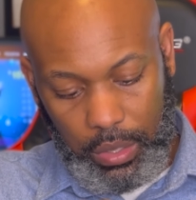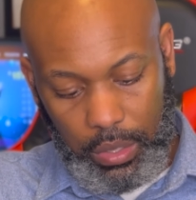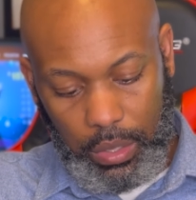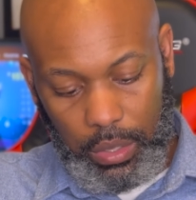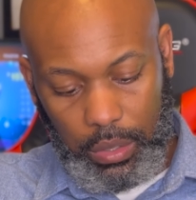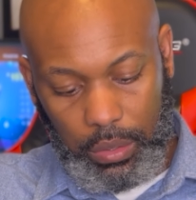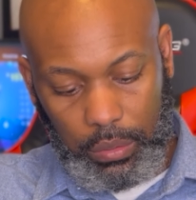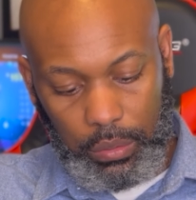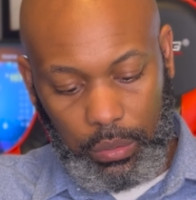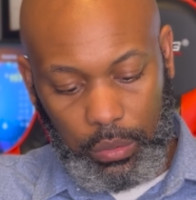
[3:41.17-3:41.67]

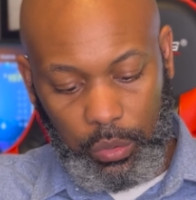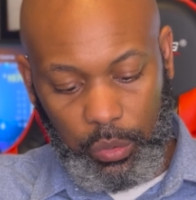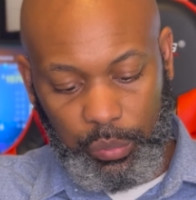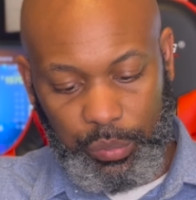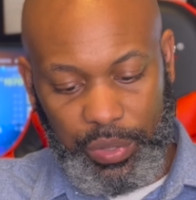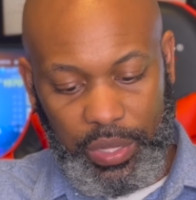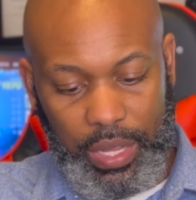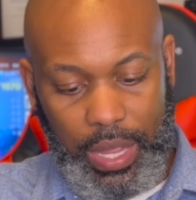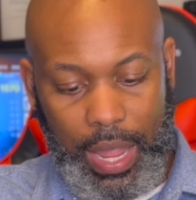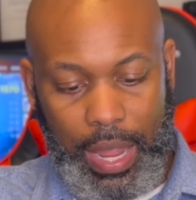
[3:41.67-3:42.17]
a little
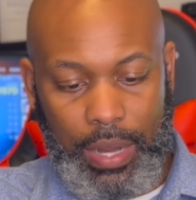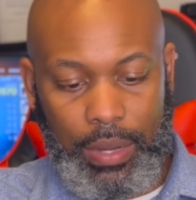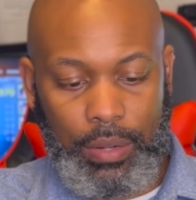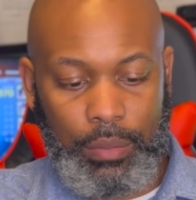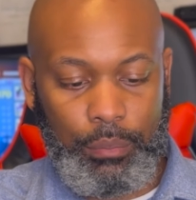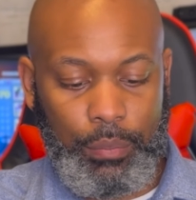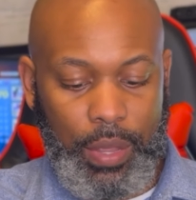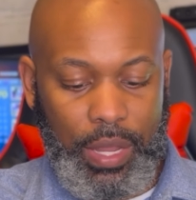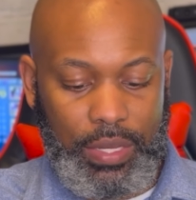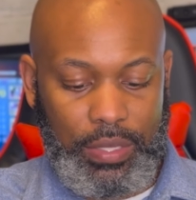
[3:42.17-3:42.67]
bit and it
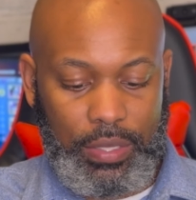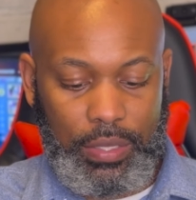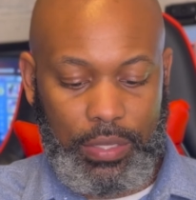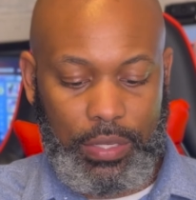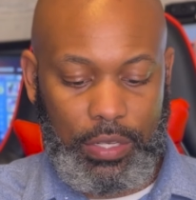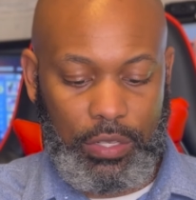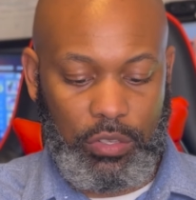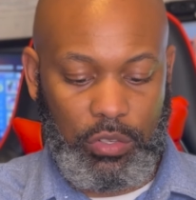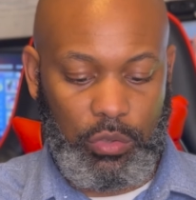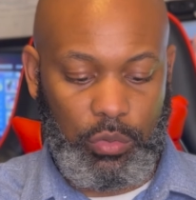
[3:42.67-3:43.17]
makes it,
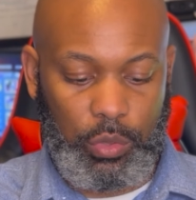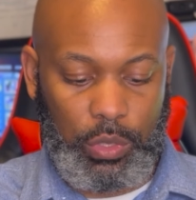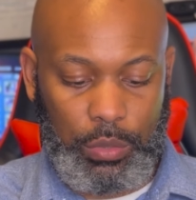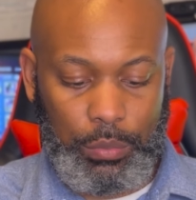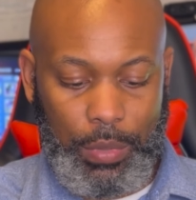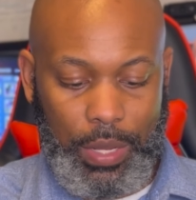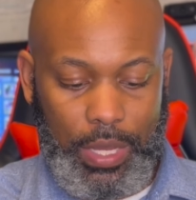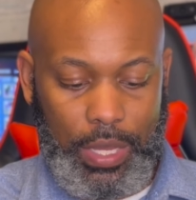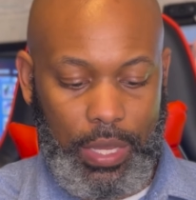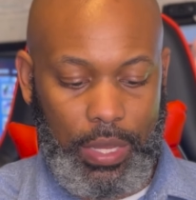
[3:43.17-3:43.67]
this is what's
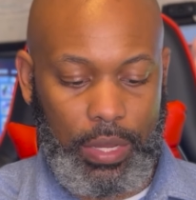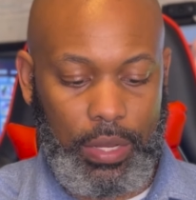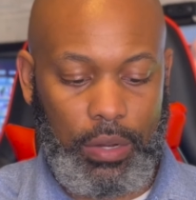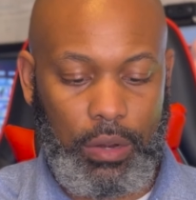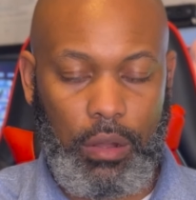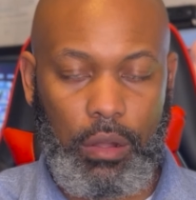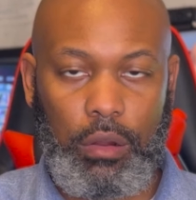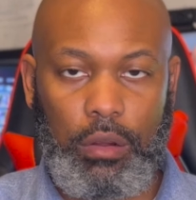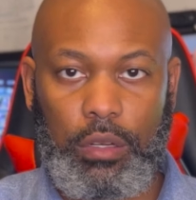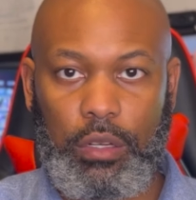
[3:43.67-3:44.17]
making it
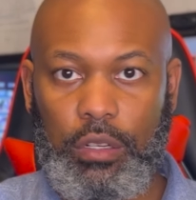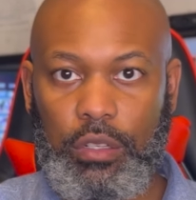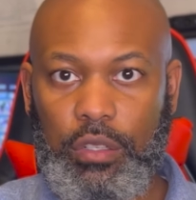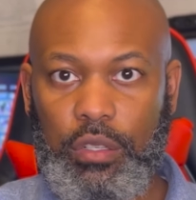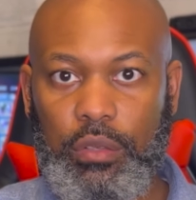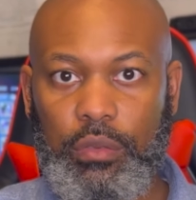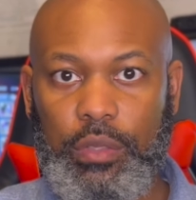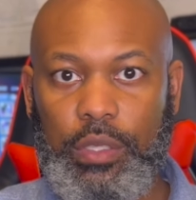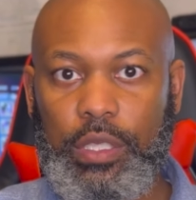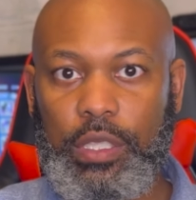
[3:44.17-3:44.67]
harder
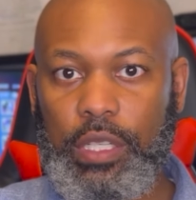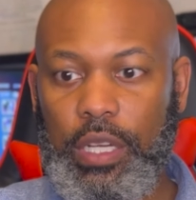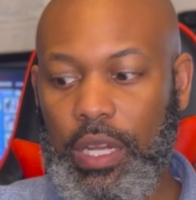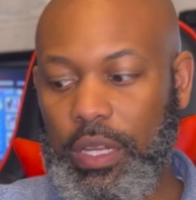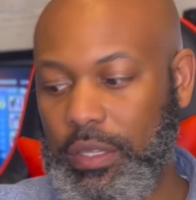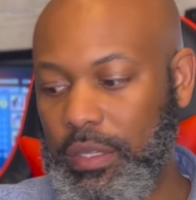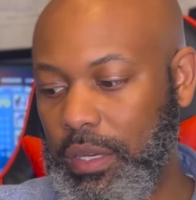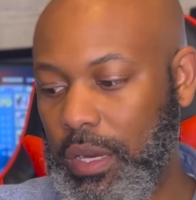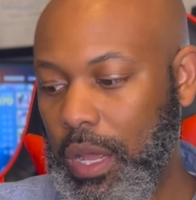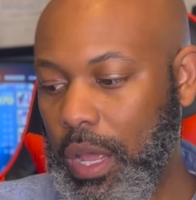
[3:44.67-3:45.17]
to
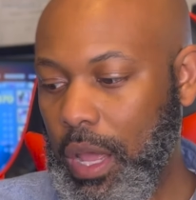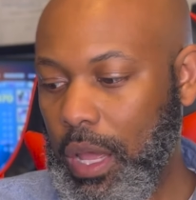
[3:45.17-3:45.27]
adjust.